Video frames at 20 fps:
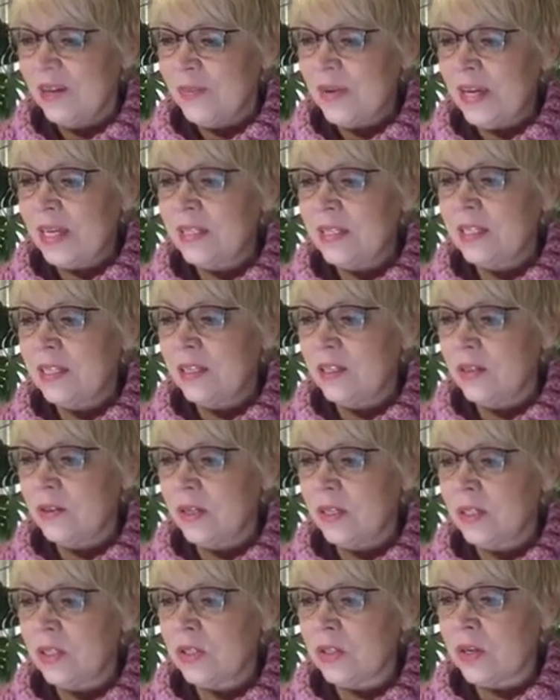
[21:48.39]
My hands did go
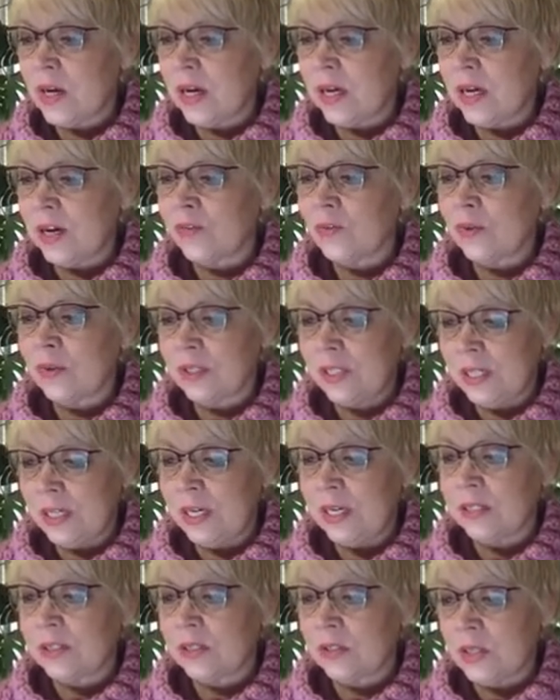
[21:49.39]
on strike afterwards.
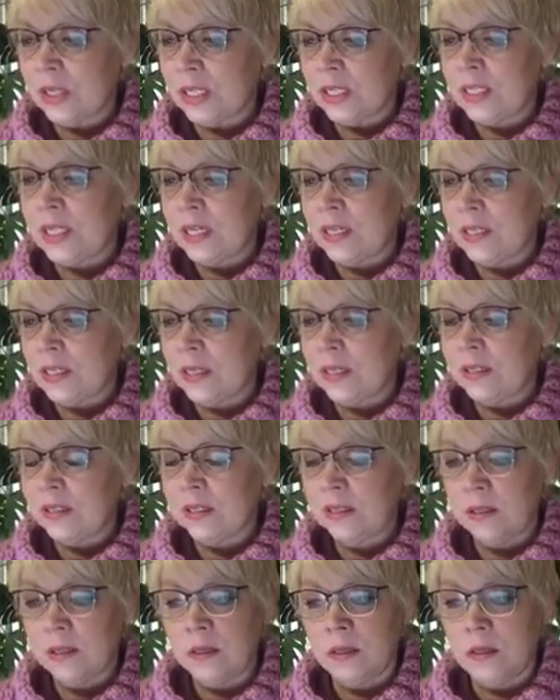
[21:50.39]
Yes, Chris, they did.
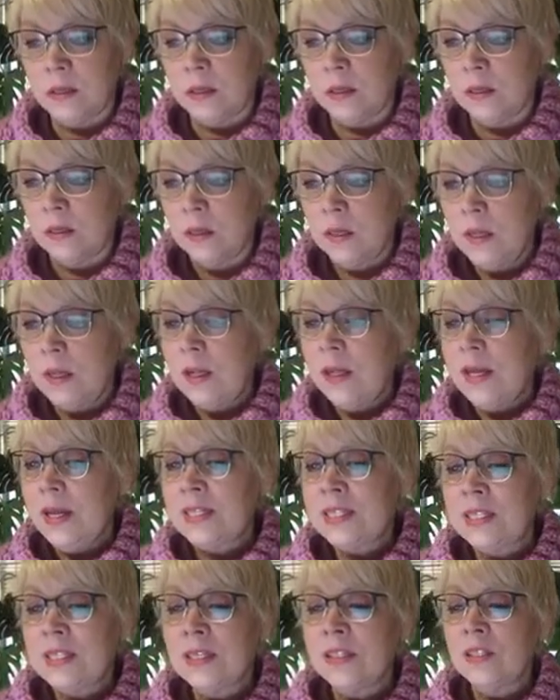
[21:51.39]
Oh,
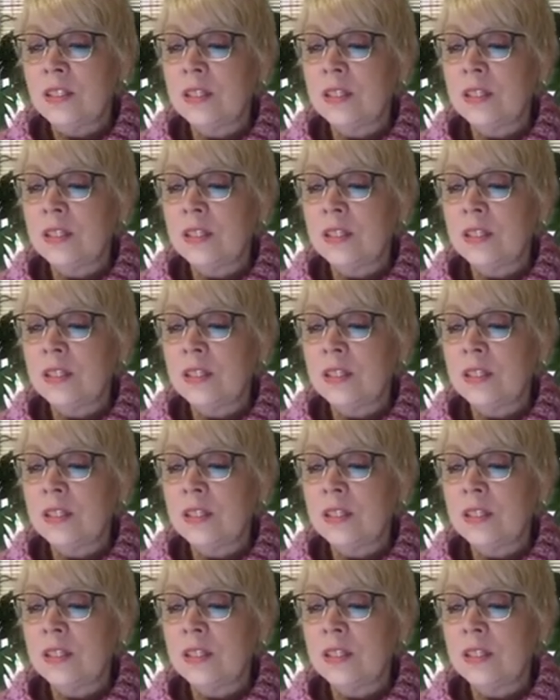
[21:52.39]
it's